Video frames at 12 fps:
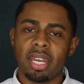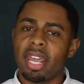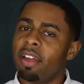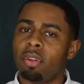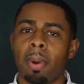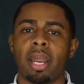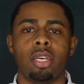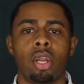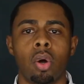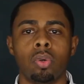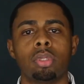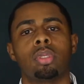everybody
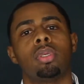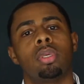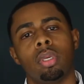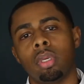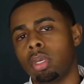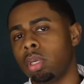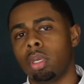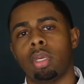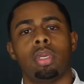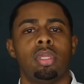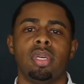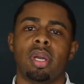knows,
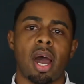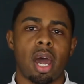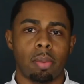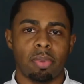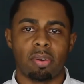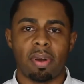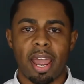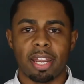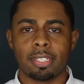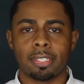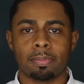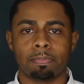the economy crashed.